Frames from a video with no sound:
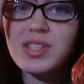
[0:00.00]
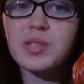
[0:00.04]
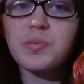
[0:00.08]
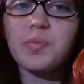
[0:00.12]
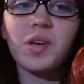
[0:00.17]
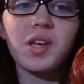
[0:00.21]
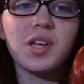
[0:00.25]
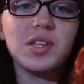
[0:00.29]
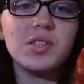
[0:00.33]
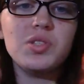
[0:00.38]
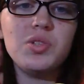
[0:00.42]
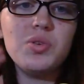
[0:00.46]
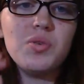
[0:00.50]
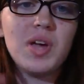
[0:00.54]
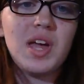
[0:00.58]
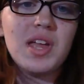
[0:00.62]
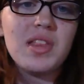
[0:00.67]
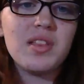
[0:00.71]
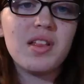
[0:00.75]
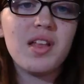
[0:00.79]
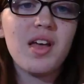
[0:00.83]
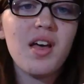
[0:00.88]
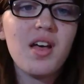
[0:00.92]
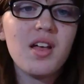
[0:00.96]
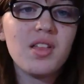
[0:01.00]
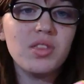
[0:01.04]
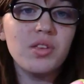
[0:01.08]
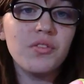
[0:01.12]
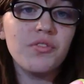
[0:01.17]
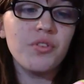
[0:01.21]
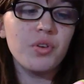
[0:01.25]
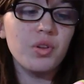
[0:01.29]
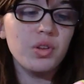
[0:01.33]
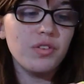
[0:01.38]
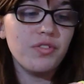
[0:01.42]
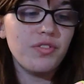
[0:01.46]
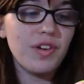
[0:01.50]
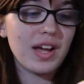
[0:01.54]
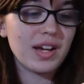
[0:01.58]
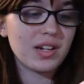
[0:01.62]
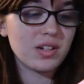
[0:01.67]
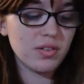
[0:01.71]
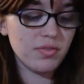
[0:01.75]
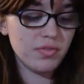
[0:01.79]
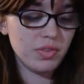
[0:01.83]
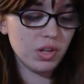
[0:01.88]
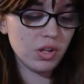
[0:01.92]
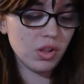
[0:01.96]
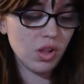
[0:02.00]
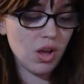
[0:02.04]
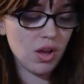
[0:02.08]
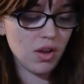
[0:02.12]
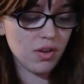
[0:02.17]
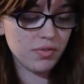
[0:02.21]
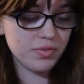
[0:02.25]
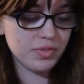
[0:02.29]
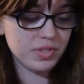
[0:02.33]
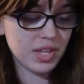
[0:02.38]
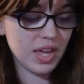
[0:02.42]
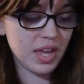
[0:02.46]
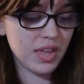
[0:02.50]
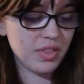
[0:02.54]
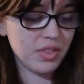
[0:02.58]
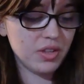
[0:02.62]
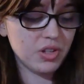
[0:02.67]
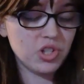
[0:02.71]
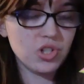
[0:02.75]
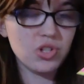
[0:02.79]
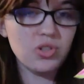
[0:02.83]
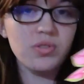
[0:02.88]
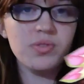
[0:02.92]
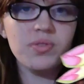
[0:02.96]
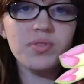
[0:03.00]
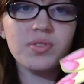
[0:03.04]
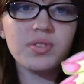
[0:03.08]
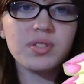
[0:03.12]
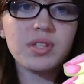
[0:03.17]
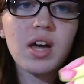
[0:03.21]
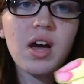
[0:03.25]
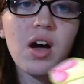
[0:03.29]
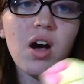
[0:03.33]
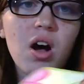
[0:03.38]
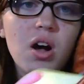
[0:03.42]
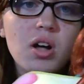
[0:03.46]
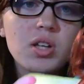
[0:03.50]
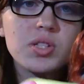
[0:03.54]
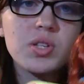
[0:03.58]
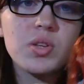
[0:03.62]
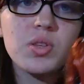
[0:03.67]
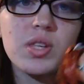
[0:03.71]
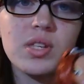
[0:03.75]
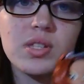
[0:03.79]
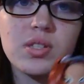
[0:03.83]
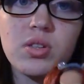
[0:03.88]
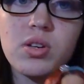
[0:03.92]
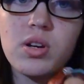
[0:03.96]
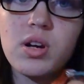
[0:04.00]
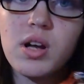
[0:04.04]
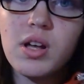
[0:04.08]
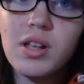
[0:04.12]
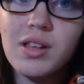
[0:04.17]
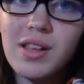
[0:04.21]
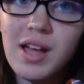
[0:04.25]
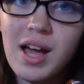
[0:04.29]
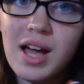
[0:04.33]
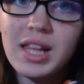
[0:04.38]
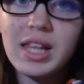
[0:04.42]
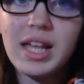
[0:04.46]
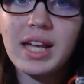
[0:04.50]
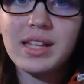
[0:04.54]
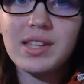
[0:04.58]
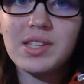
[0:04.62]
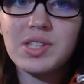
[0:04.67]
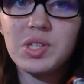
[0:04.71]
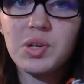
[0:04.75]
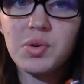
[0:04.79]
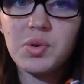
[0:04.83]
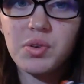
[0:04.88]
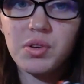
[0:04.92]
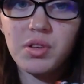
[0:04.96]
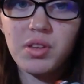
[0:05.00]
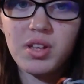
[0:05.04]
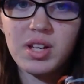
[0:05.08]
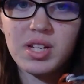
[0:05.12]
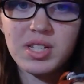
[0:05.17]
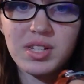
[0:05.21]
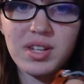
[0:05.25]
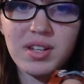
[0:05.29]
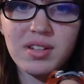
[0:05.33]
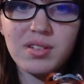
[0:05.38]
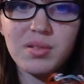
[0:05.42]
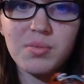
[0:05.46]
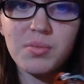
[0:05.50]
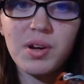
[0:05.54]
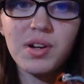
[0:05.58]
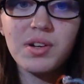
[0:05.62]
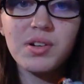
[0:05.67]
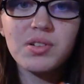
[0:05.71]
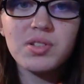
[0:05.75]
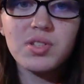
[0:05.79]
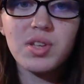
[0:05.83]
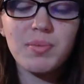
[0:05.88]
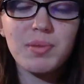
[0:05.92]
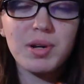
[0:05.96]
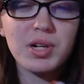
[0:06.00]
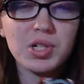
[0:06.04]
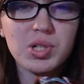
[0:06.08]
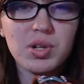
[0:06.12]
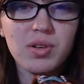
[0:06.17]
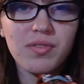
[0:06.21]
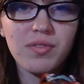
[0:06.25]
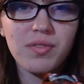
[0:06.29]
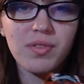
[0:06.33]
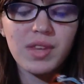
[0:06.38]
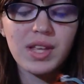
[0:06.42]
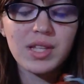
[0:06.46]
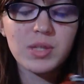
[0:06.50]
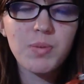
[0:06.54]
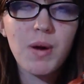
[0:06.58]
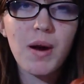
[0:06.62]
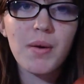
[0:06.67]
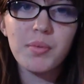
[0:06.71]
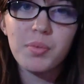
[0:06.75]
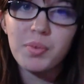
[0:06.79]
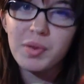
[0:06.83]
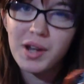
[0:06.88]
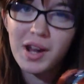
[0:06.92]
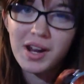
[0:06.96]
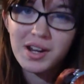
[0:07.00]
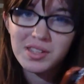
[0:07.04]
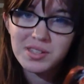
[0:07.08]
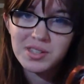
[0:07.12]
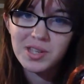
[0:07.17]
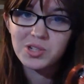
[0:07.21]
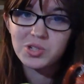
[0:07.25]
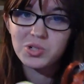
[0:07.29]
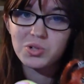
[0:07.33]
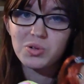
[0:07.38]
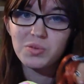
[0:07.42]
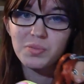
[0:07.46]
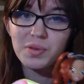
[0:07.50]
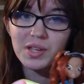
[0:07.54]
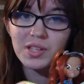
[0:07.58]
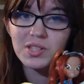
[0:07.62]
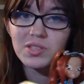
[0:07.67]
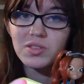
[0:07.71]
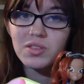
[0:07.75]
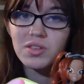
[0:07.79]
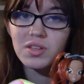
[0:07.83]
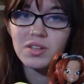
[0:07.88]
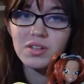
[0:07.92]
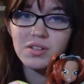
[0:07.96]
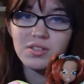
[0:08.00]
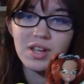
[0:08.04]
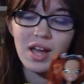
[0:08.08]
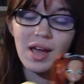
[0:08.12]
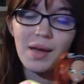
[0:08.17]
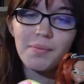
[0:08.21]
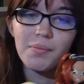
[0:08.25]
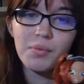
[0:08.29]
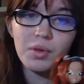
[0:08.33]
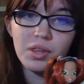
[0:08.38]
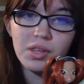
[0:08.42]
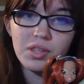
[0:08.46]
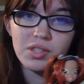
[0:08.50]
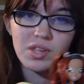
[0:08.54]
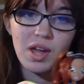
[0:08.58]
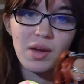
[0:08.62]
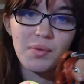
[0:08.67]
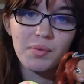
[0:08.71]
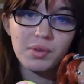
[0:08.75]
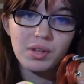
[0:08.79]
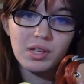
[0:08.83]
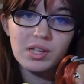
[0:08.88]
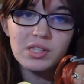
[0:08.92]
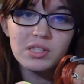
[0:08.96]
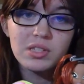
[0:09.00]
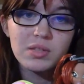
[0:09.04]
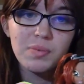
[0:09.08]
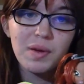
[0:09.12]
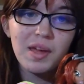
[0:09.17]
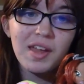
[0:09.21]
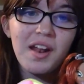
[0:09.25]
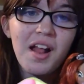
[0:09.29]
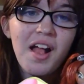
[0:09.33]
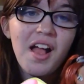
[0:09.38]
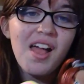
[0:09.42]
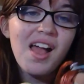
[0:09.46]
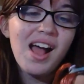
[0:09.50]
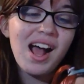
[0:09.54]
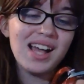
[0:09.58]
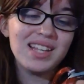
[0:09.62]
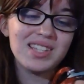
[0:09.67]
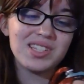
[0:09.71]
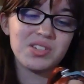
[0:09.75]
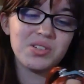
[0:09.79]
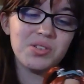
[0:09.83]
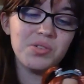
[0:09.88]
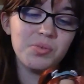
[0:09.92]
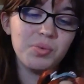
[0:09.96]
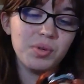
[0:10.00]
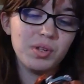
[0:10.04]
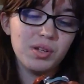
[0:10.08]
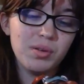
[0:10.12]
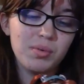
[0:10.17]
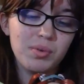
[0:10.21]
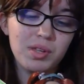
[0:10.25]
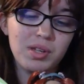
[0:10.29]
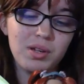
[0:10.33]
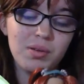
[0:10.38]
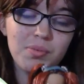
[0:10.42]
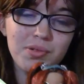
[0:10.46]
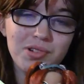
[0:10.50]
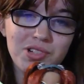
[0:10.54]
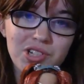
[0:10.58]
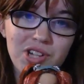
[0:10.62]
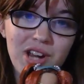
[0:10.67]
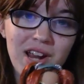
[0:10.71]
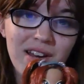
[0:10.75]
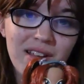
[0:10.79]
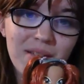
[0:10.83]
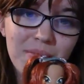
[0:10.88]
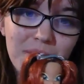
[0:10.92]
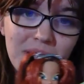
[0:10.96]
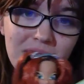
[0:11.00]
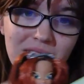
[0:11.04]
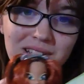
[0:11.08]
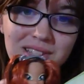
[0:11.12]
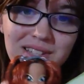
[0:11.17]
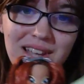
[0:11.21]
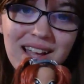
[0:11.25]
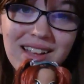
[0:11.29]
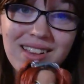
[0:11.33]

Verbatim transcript: these because you get the full effect of the gloves and the shoes. Also, these look a lot like the Secret of the Lost Kingdom renders. I'm not sure that's probably not intentional because of the time when these got released, but I still really, really appreciate it because